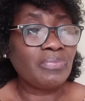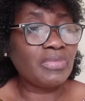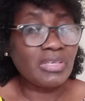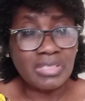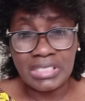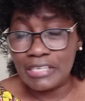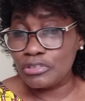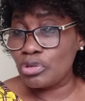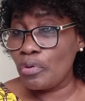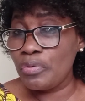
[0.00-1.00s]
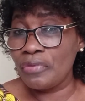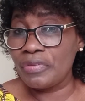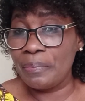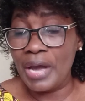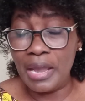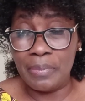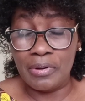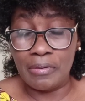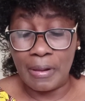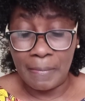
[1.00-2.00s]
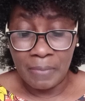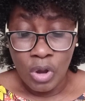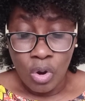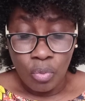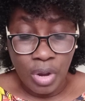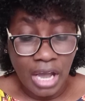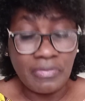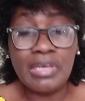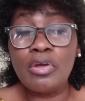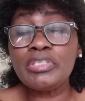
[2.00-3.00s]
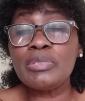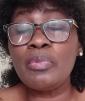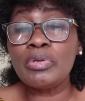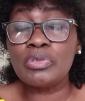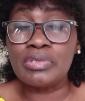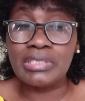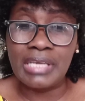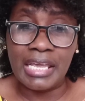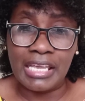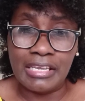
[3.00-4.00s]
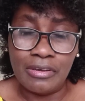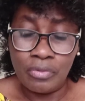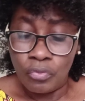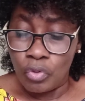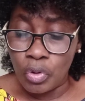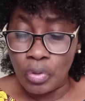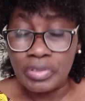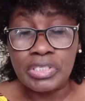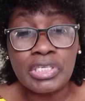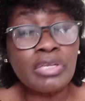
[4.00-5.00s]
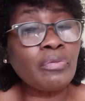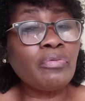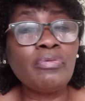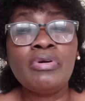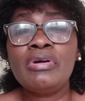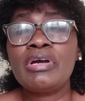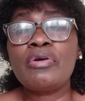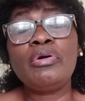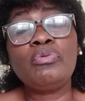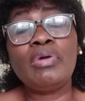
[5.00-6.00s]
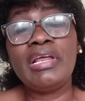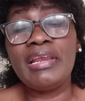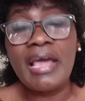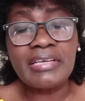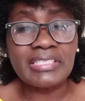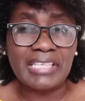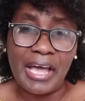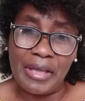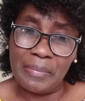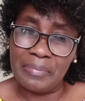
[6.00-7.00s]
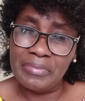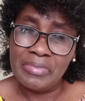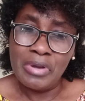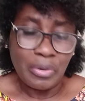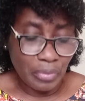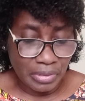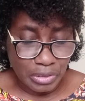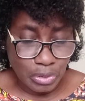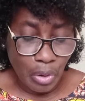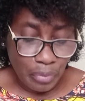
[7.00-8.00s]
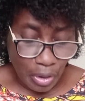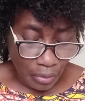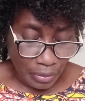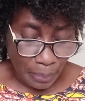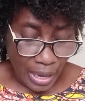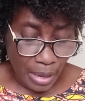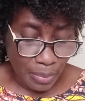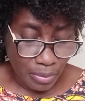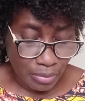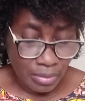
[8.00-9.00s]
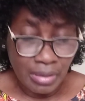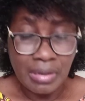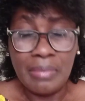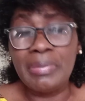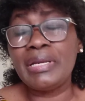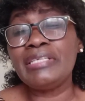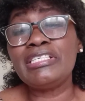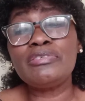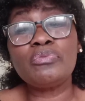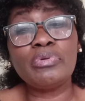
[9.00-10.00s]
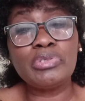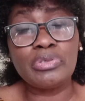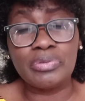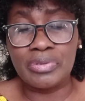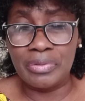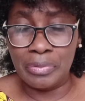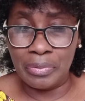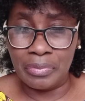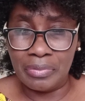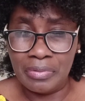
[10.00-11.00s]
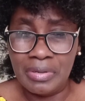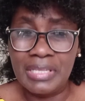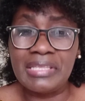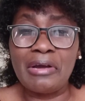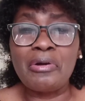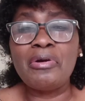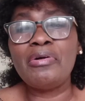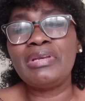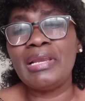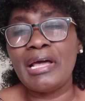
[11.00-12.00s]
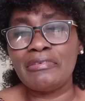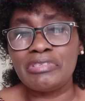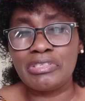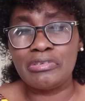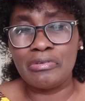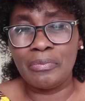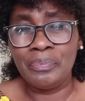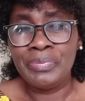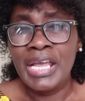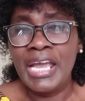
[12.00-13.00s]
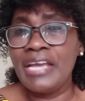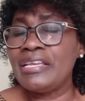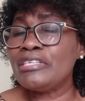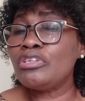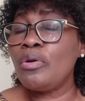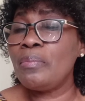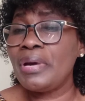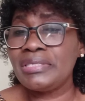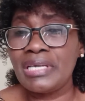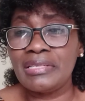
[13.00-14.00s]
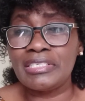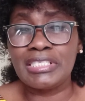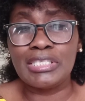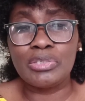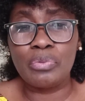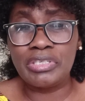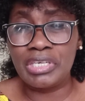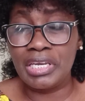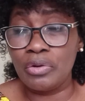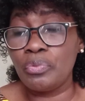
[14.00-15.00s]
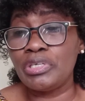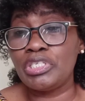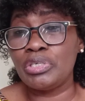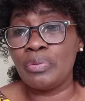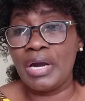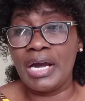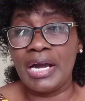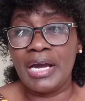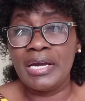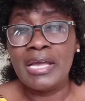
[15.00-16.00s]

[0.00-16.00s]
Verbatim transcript: This is the story of the Bible. We have a lot more to say. We'll continue, God willing, next time with the story of the Bible. But I just want you to know that God loves you. It does not matter the situation in which you are.